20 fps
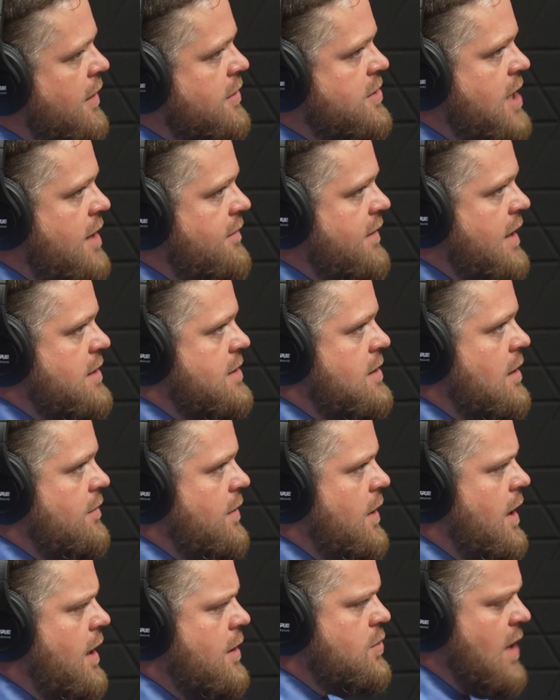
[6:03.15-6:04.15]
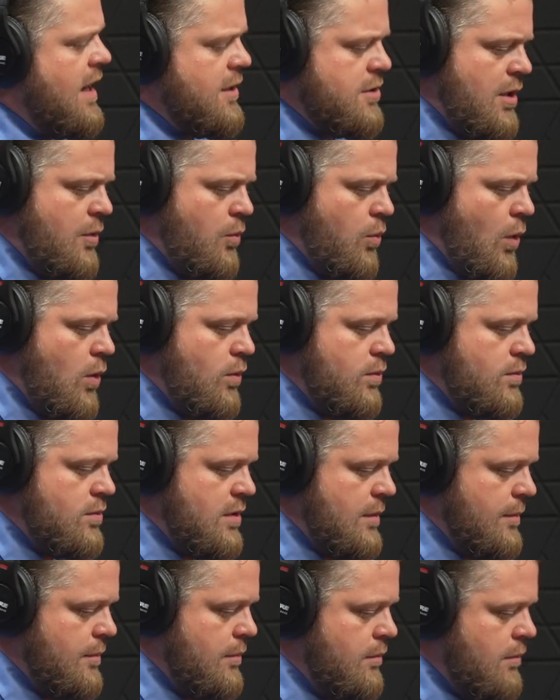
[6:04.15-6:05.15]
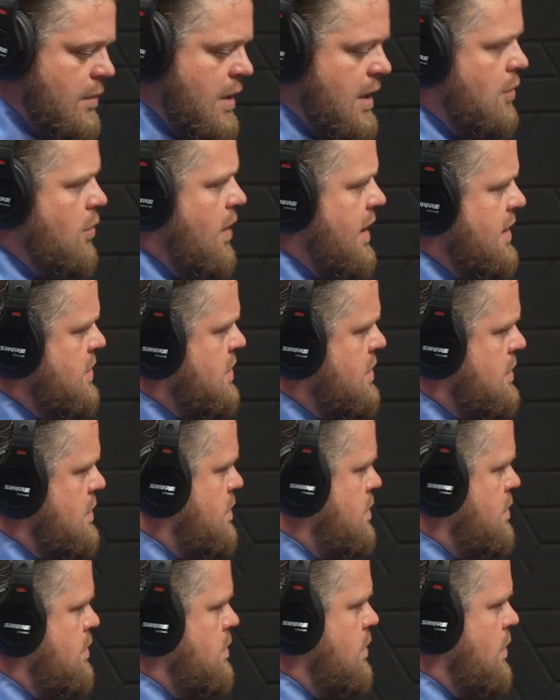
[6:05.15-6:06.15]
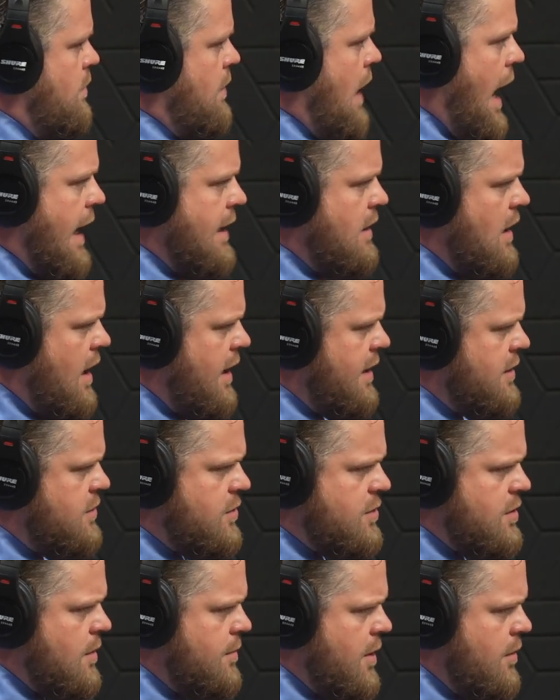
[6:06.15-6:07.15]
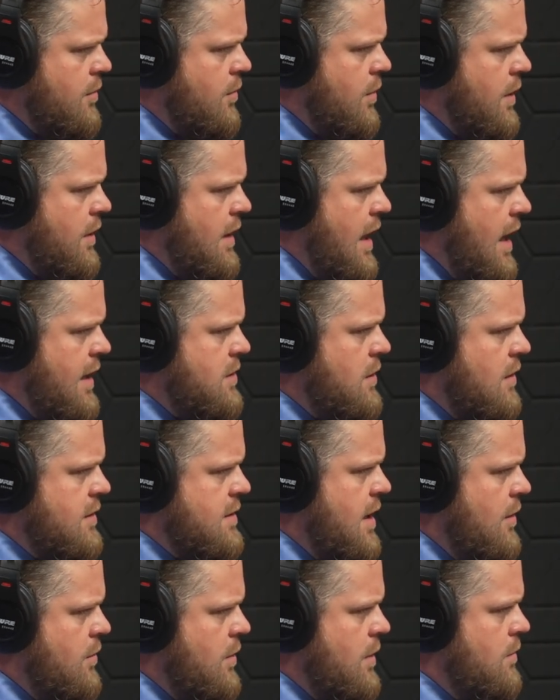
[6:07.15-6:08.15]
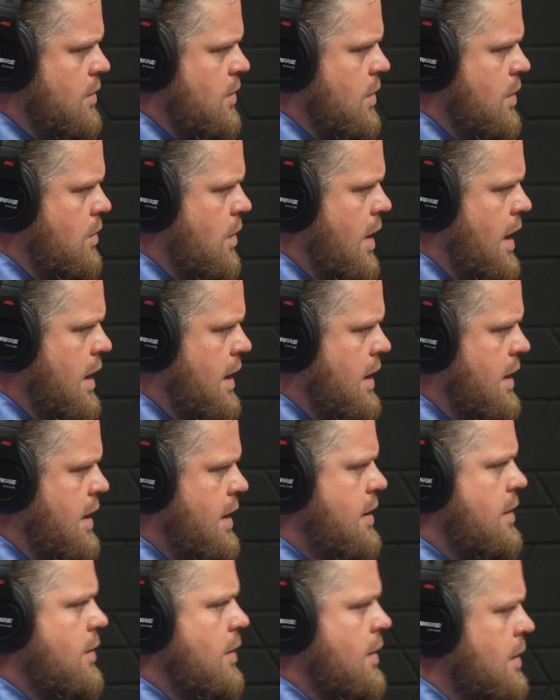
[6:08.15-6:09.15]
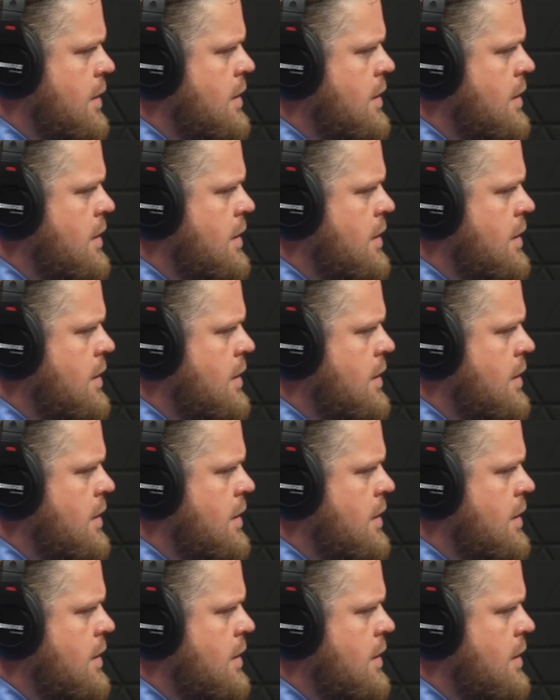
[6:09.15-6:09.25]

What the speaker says: safety and stuff. You guys actually wrote some egress guidelines or something with Nassau. Is that what Randy did? Or